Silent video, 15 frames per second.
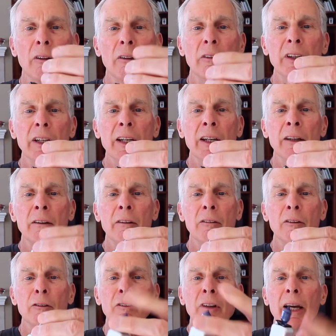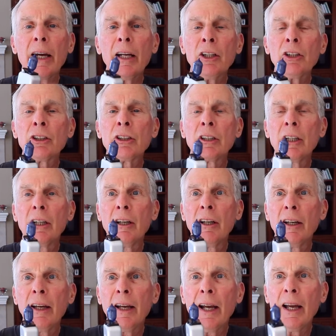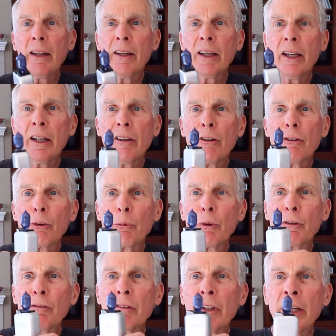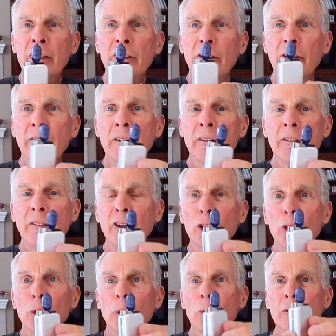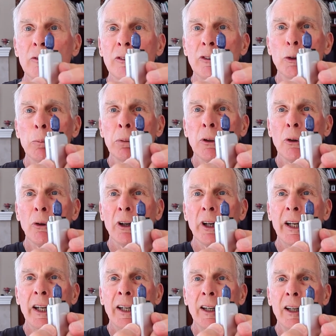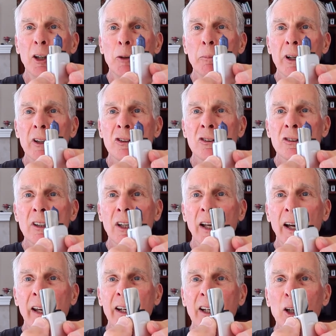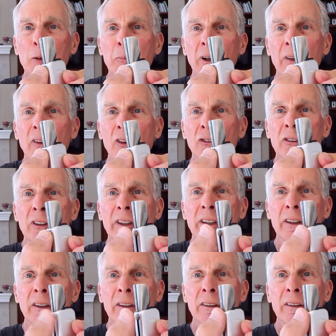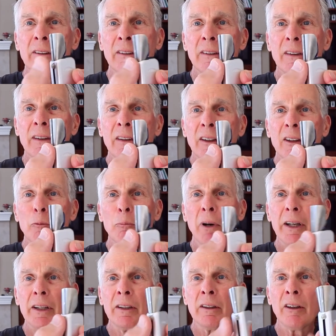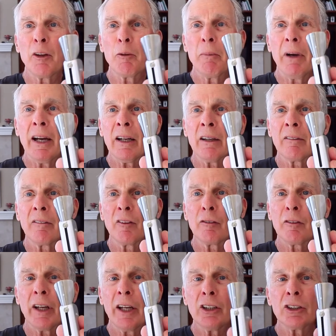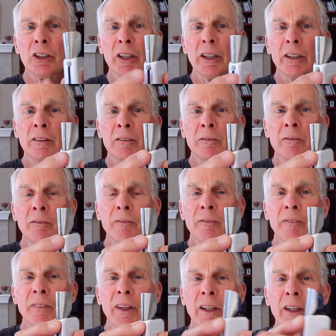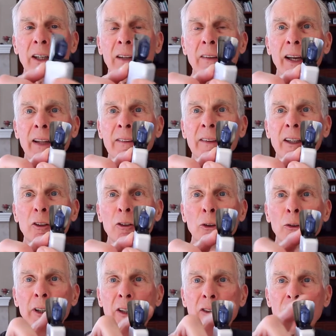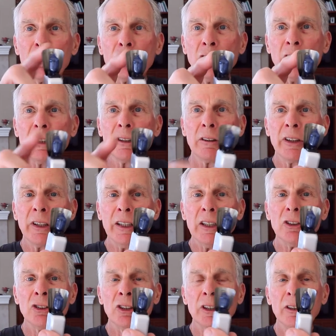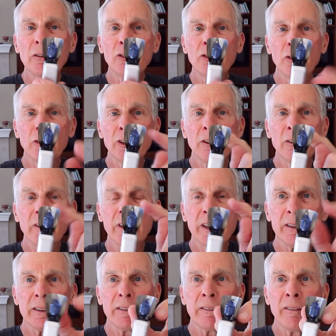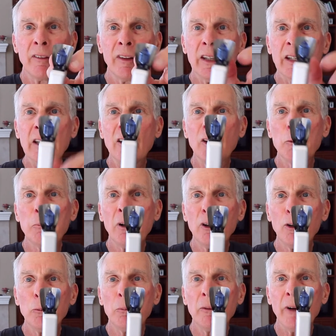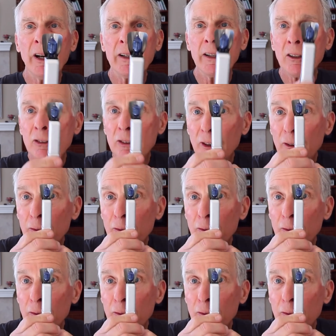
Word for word: the end of the flash and then there's a reflector that you deploy by sliding up on this little button on the back of the flash gun and that then creates a shield, a heat shield, so you don't get the heat of the bulb right next to your